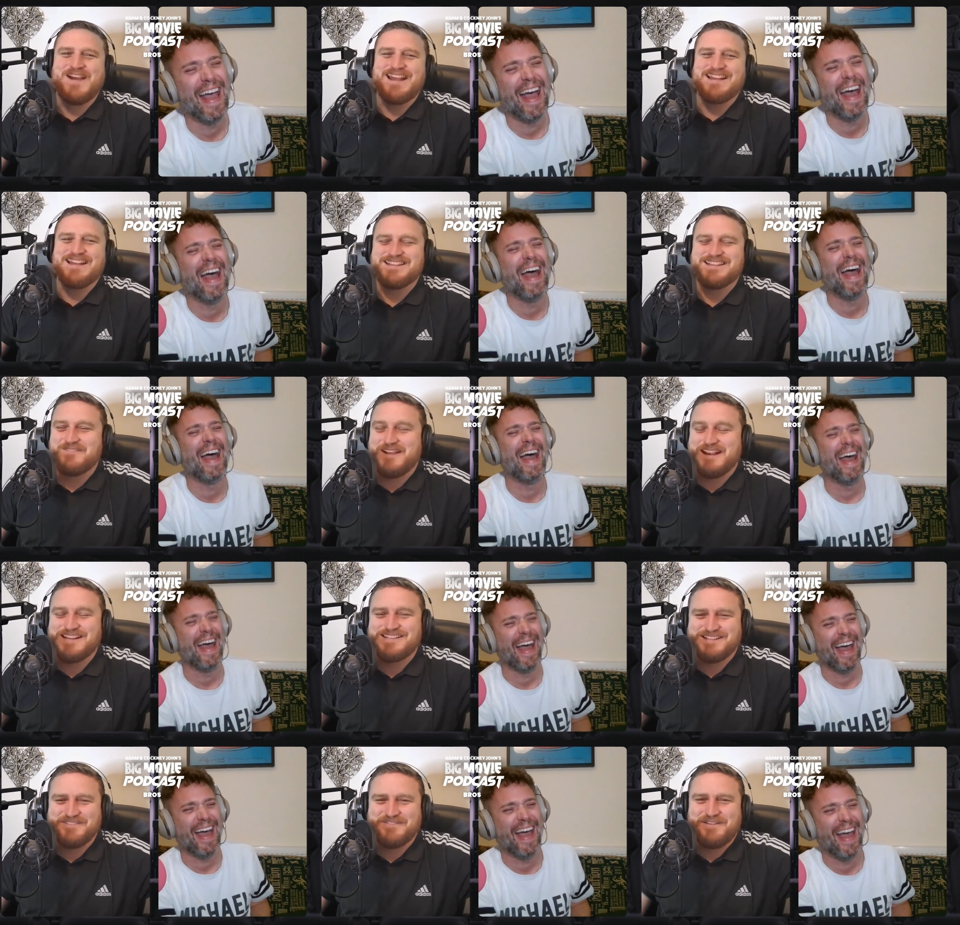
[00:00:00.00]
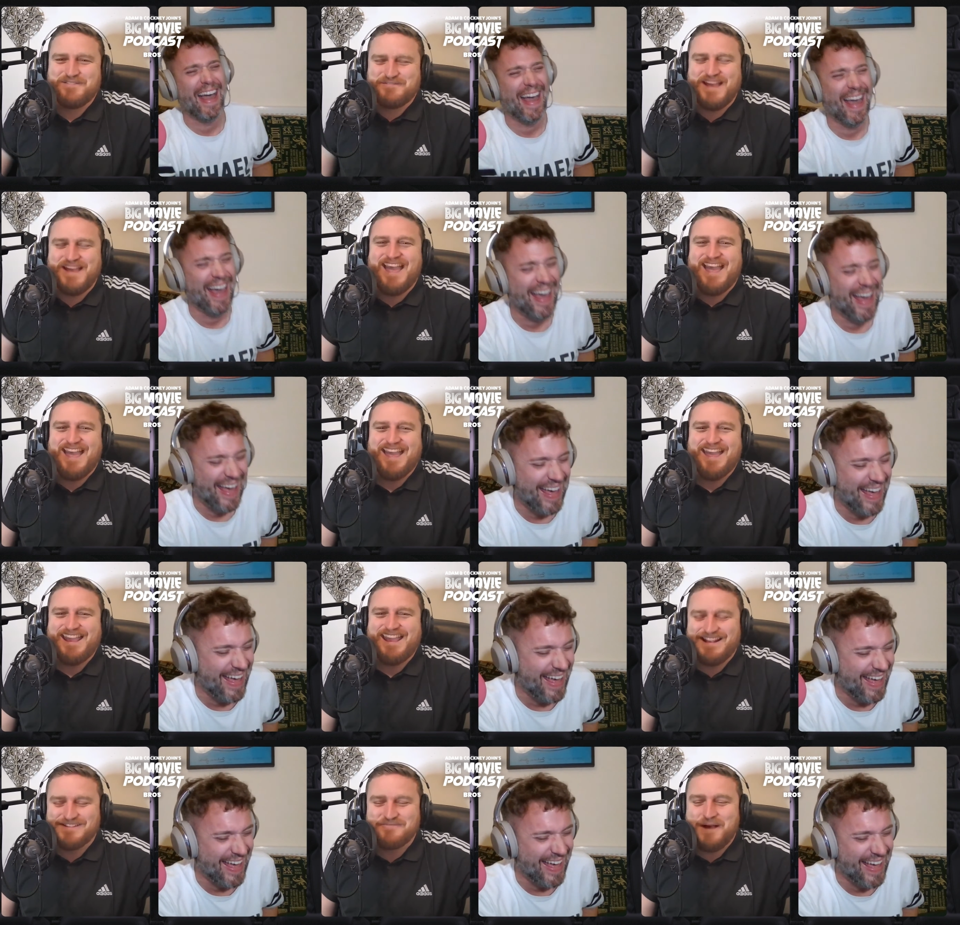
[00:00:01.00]
Speaker 1: which, which, to be fair,
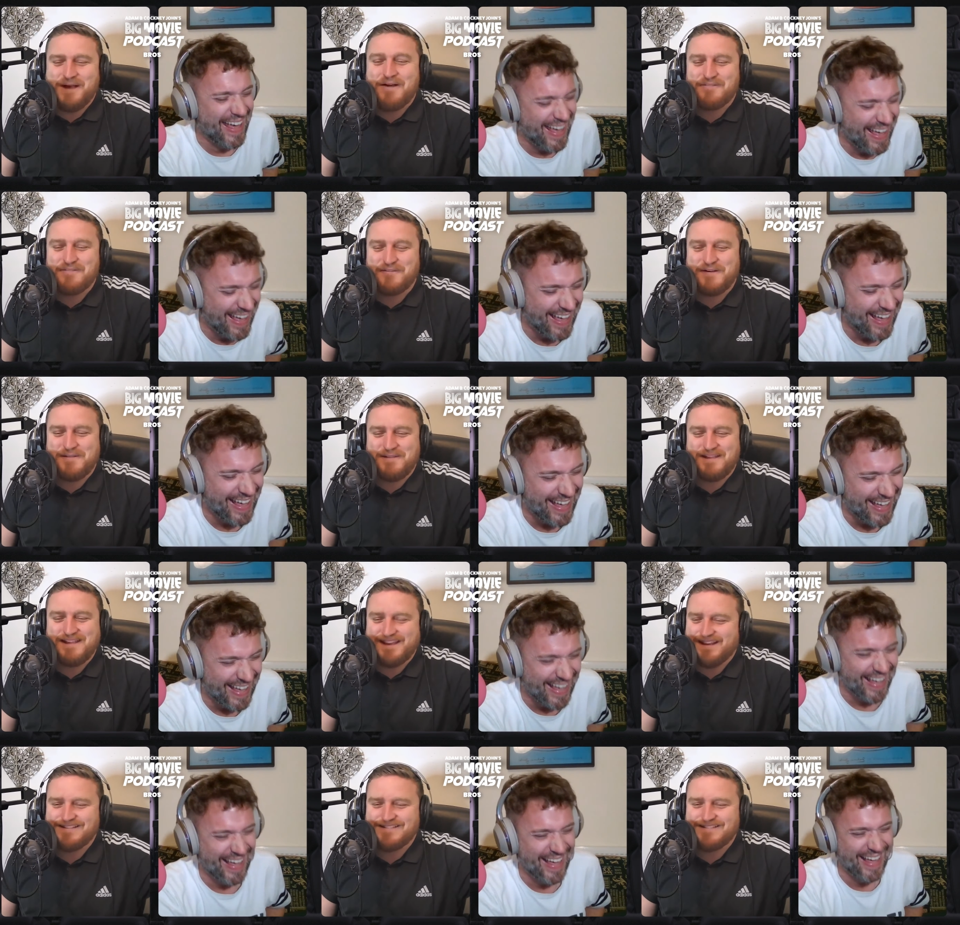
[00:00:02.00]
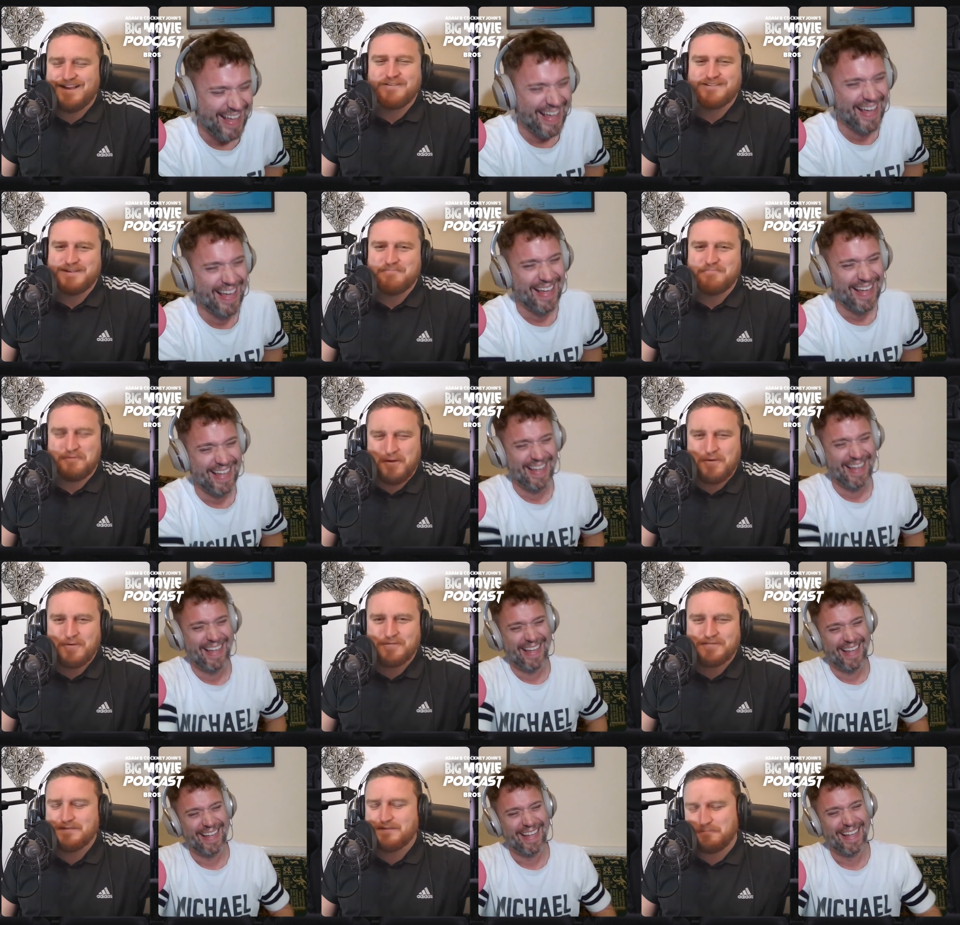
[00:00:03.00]
is well funny because obviously
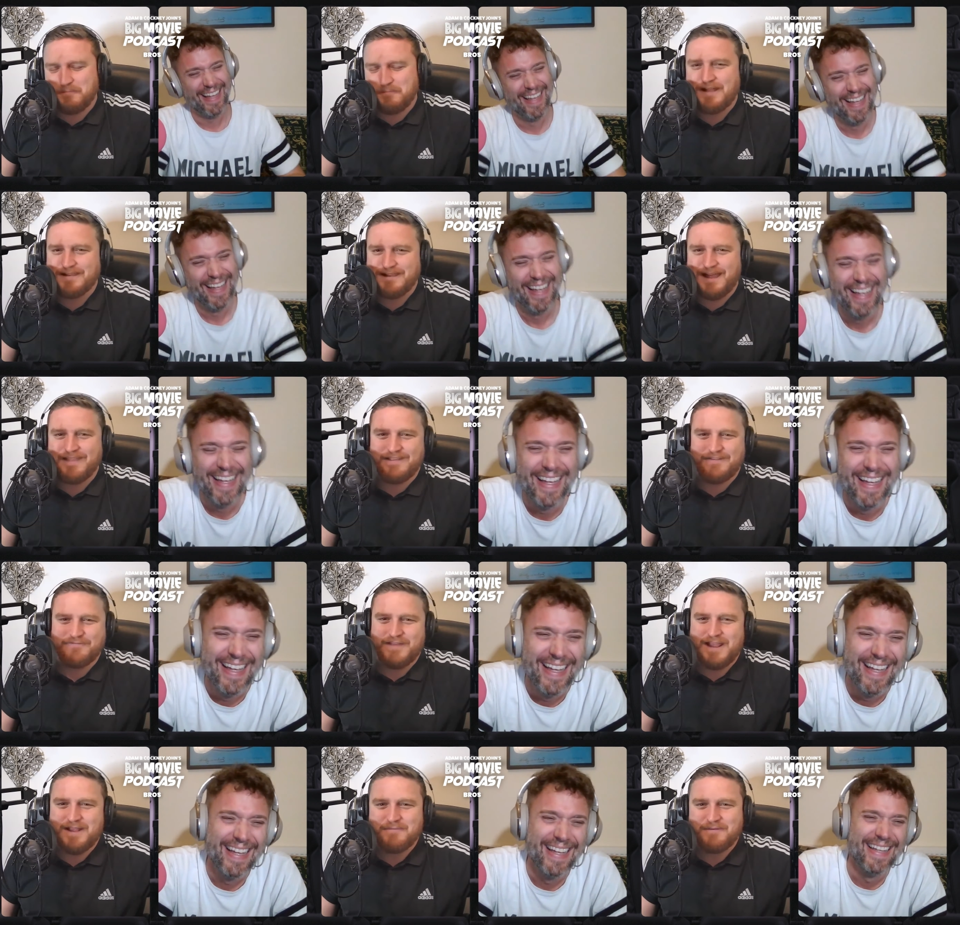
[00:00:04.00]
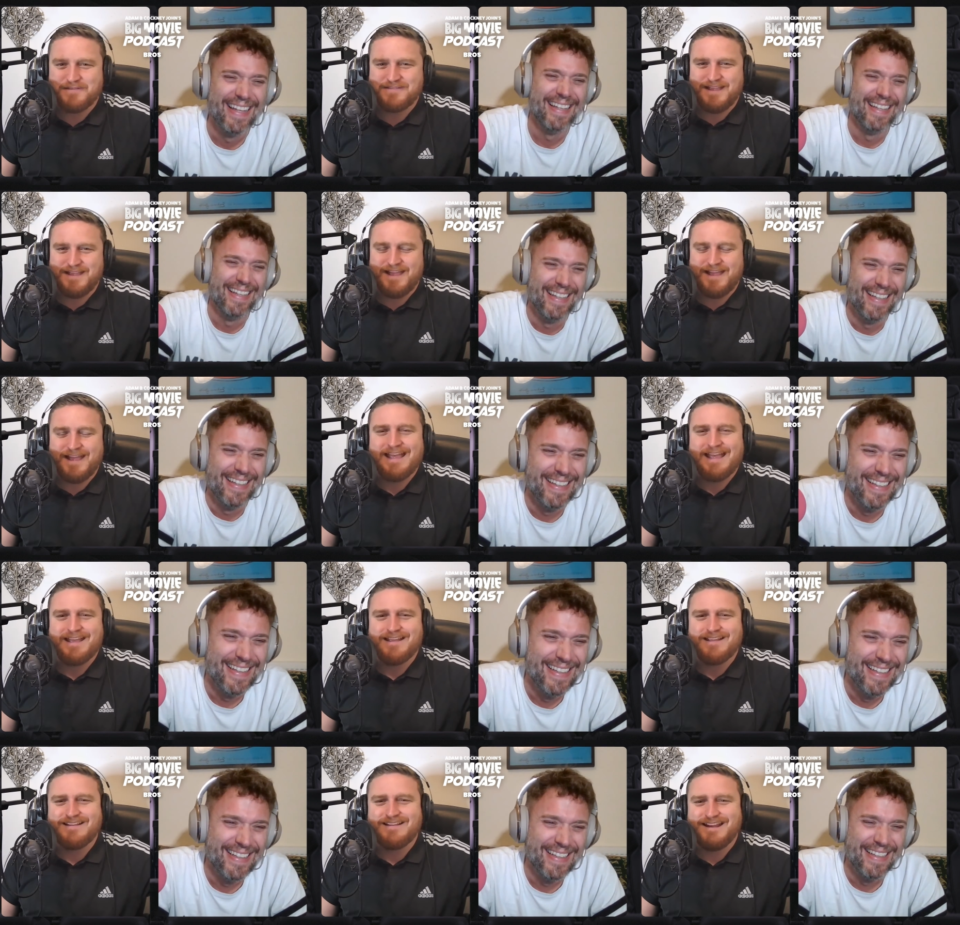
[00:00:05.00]
Bros spelt like the famous,
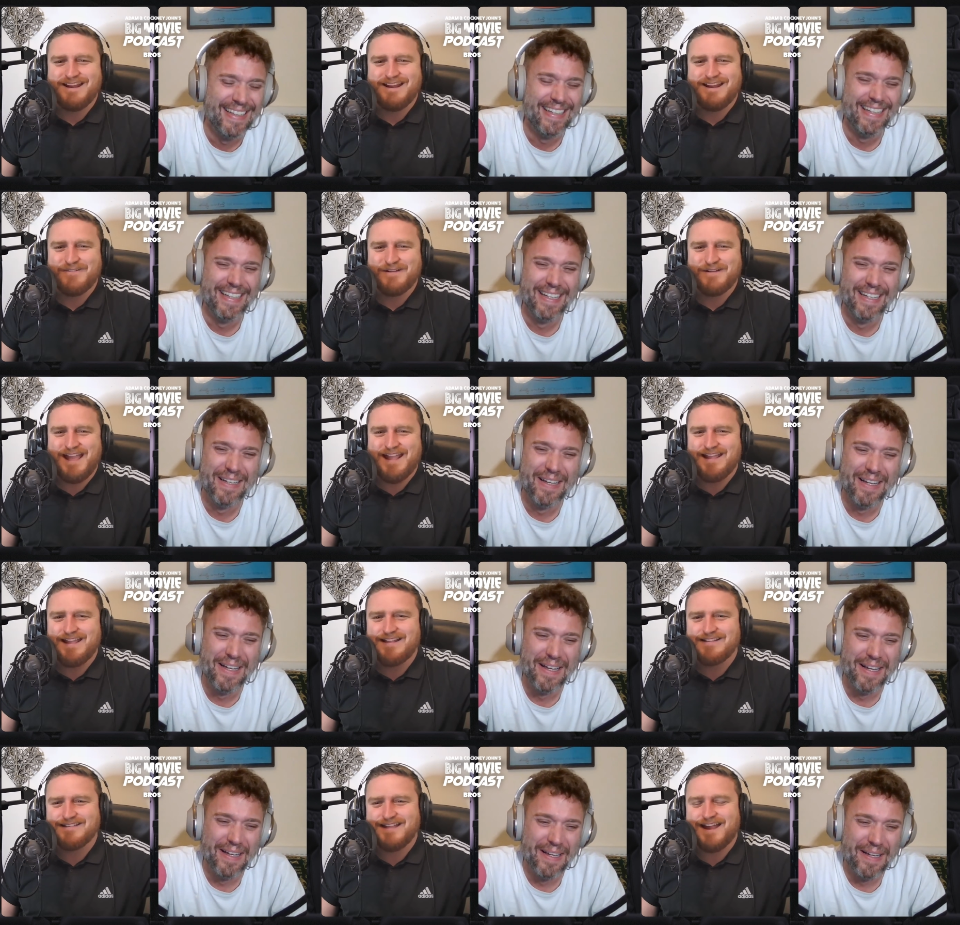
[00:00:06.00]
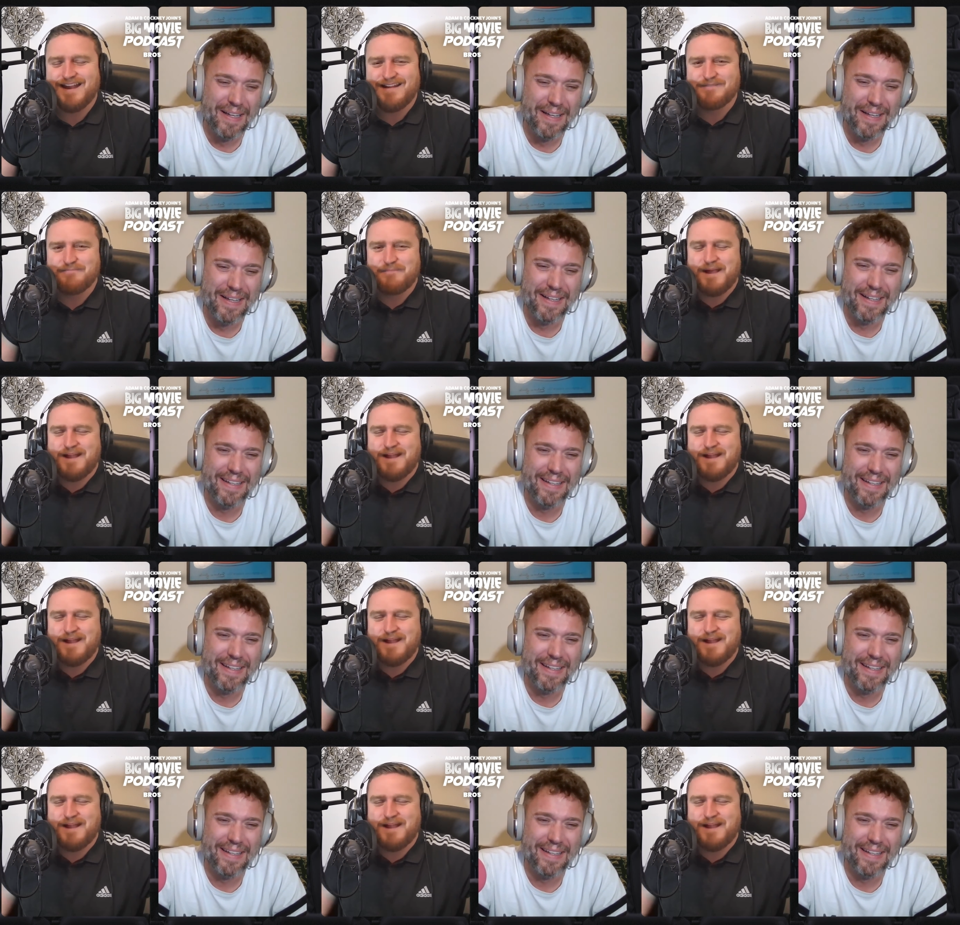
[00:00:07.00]
uh, you know, '80s, '90s